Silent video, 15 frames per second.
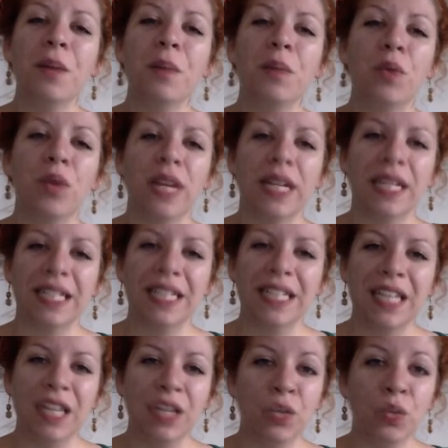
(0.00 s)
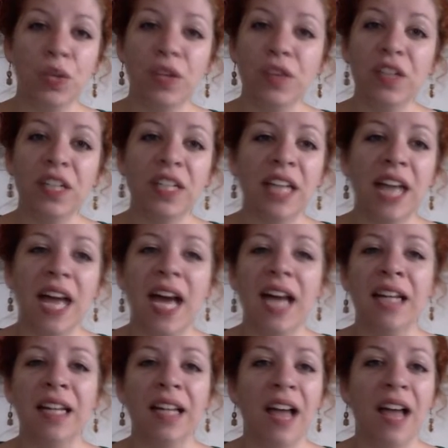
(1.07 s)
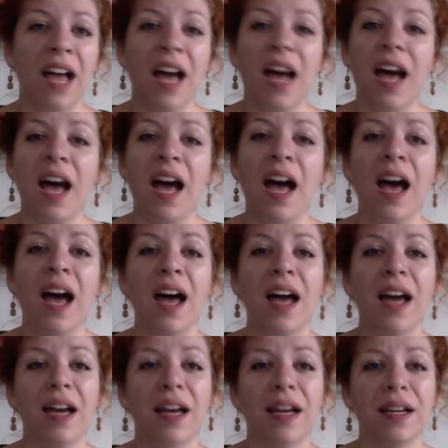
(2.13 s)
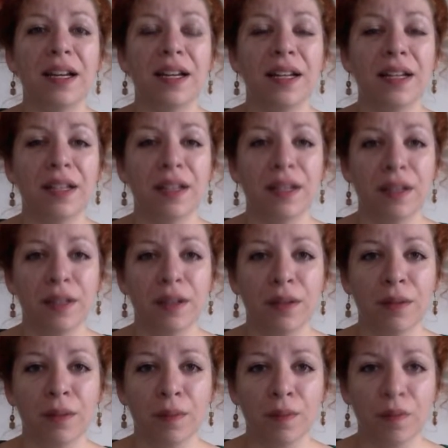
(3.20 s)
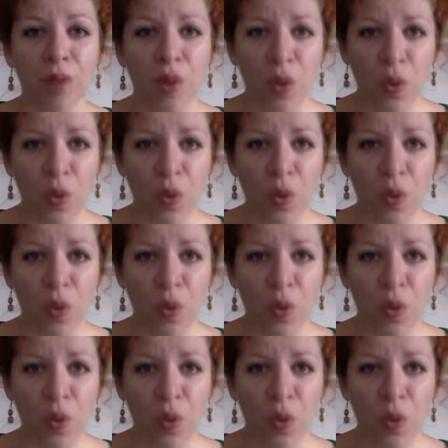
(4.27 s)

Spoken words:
brick and rivet and lime.